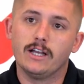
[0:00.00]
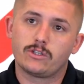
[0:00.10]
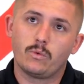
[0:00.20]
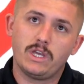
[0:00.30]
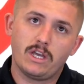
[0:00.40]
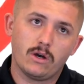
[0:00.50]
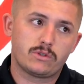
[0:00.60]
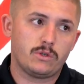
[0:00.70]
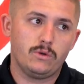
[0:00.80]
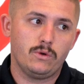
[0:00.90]
So we go
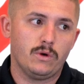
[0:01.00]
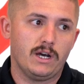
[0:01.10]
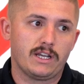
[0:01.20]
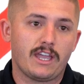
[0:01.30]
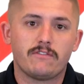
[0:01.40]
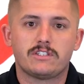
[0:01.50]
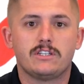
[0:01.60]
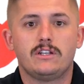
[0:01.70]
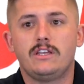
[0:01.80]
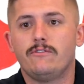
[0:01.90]
to a care
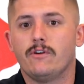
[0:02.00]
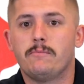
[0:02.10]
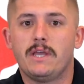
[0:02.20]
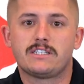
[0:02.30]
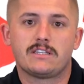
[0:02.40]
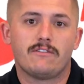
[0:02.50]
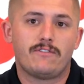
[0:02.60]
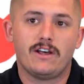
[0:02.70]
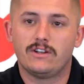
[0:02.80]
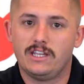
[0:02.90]
facility for a patient that
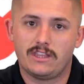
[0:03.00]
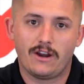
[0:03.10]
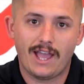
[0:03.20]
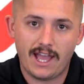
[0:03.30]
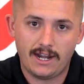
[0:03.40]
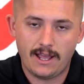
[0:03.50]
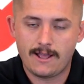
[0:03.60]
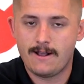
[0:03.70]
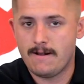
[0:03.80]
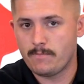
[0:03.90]
fell and hit their head.
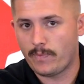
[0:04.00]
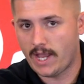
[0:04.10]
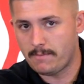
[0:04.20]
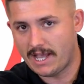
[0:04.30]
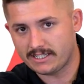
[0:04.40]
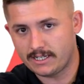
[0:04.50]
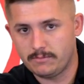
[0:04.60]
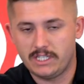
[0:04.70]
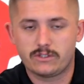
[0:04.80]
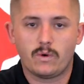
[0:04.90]
I'm asking
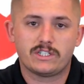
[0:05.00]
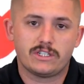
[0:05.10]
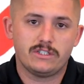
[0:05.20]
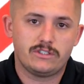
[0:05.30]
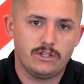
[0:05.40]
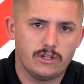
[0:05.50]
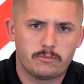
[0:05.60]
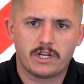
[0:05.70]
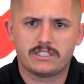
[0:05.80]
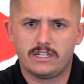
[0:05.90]
them these questions. Do you know the
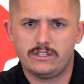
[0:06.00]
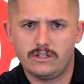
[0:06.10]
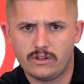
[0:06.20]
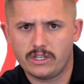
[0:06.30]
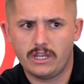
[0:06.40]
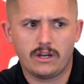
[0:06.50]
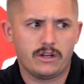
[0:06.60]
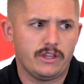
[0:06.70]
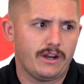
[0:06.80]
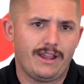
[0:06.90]
president? Do you know the year?
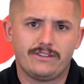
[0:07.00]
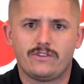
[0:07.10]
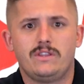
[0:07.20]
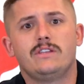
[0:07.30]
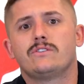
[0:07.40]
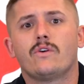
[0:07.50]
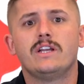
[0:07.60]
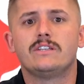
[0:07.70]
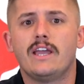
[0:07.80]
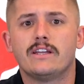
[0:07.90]
And they're answering these
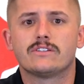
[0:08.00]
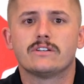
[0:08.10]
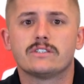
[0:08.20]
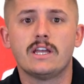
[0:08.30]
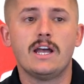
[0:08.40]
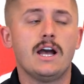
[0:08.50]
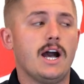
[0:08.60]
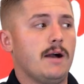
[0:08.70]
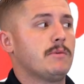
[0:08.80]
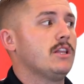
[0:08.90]
crazy answers.
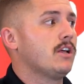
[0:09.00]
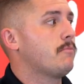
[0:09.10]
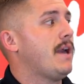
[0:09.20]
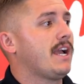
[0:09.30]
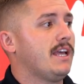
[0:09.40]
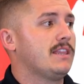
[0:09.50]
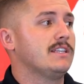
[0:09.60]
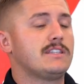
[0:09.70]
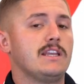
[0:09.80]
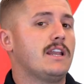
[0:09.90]
I'm going to look back at the
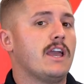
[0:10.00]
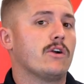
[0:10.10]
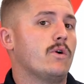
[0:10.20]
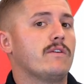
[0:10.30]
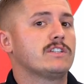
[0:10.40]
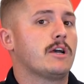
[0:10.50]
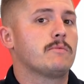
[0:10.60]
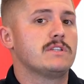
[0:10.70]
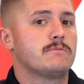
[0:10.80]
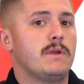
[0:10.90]
CNA or whoever's
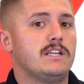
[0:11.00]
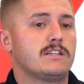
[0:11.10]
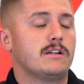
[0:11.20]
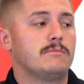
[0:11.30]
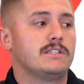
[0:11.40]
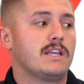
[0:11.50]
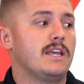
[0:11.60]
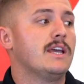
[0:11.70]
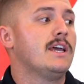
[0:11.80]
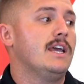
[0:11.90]
helping this patient. I'm going to
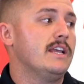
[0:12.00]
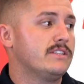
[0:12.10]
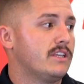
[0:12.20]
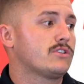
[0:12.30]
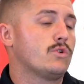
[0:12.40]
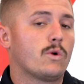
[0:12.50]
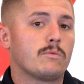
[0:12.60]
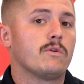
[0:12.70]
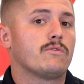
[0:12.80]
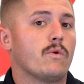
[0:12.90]
say, is this
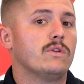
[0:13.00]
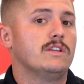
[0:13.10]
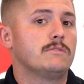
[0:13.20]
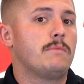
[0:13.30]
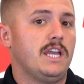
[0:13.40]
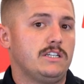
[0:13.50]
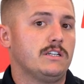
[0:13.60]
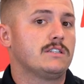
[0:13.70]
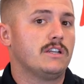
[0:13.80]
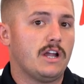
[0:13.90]
normal for this
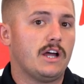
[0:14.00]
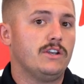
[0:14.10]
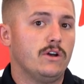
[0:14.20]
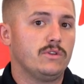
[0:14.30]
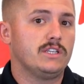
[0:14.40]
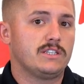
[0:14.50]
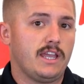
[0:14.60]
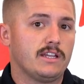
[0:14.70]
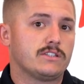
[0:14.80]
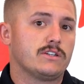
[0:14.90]
patient to not know these
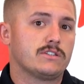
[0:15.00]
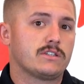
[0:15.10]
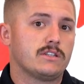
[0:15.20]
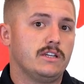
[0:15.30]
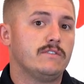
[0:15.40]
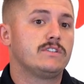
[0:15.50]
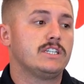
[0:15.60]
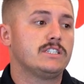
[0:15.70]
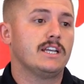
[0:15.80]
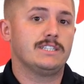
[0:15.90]
answers? If
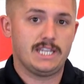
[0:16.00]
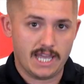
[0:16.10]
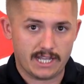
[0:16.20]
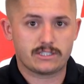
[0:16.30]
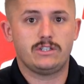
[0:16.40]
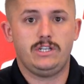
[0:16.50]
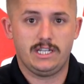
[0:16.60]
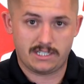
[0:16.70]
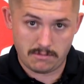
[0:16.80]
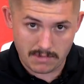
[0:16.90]
she says, yes, she
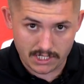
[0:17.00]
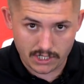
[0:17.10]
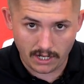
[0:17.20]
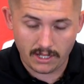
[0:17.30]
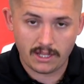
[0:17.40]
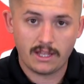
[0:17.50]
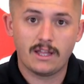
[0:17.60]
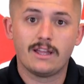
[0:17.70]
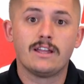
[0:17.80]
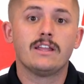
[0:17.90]
has dementia,
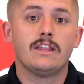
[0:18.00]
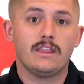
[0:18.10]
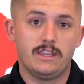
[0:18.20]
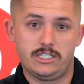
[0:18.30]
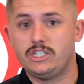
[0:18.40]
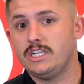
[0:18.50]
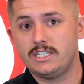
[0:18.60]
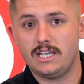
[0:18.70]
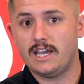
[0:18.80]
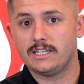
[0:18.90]
this
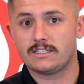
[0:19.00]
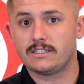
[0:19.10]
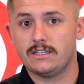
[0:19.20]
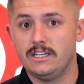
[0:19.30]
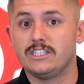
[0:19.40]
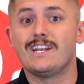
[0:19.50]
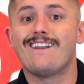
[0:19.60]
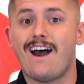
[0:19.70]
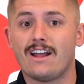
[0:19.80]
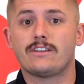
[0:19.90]
GCS is
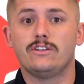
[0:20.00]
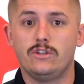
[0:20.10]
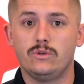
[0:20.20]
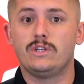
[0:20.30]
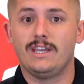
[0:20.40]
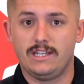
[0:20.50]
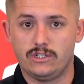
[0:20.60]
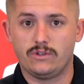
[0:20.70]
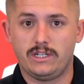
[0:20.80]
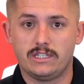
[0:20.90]
not due to
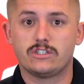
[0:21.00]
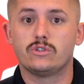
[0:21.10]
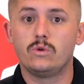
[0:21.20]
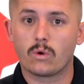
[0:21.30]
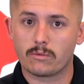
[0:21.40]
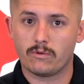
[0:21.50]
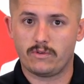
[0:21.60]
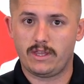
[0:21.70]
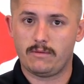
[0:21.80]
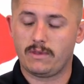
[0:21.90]
injury. This is normal
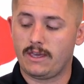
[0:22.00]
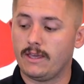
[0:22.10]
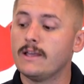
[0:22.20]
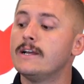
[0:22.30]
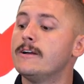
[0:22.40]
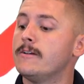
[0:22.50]
for them, okay?